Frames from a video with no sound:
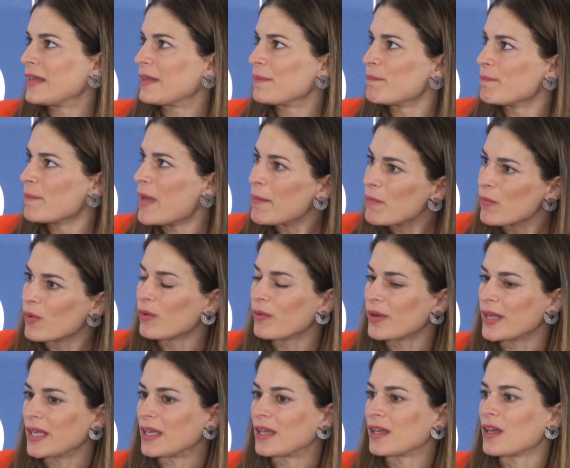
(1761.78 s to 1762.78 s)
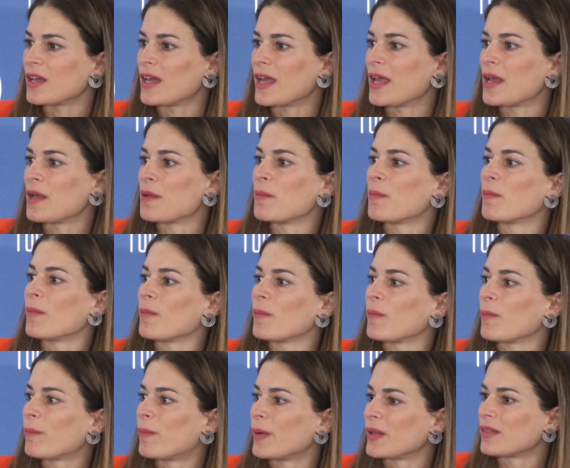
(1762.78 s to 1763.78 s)
memory,
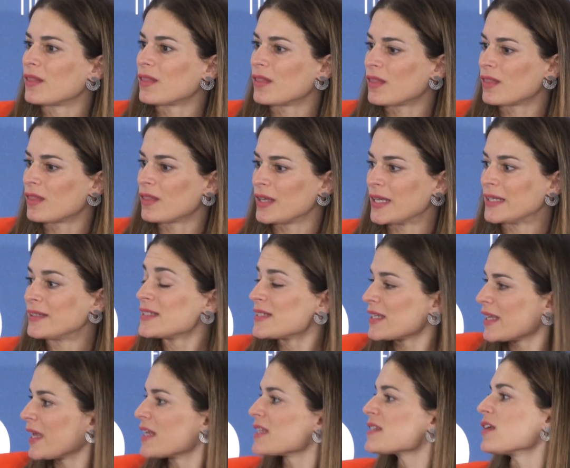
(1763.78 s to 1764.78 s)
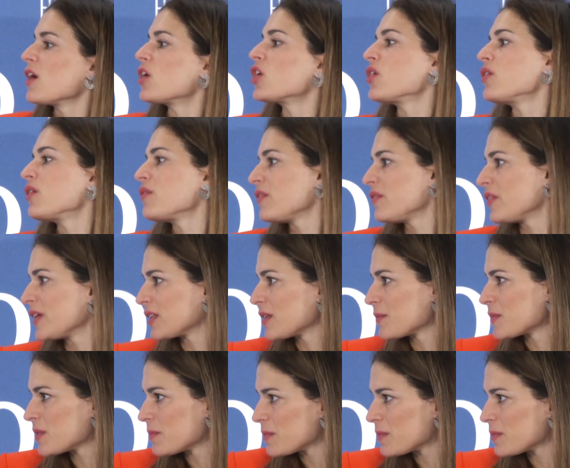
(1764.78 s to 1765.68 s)
but it is against the honor of the victims